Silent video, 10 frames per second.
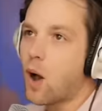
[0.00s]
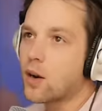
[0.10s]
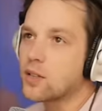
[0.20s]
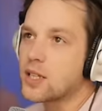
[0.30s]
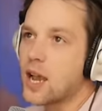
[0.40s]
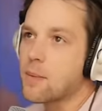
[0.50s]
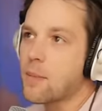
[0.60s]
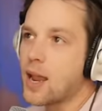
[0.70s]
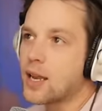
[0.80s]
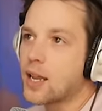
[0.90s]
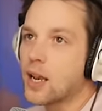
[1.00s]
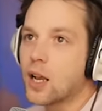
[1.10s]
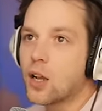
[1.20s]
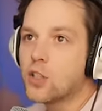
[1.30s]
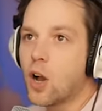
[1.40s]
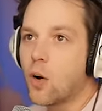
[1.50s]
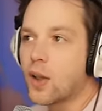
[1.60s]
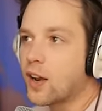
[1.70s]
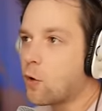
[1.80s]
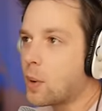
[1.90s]
Waddle Dee, I made it. Yo,
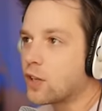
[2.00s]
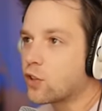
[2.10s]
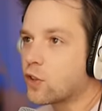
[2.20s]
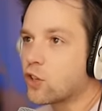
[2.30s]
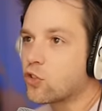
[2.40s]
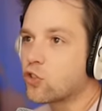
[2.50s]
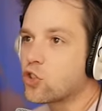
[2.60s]
and everybody's over here just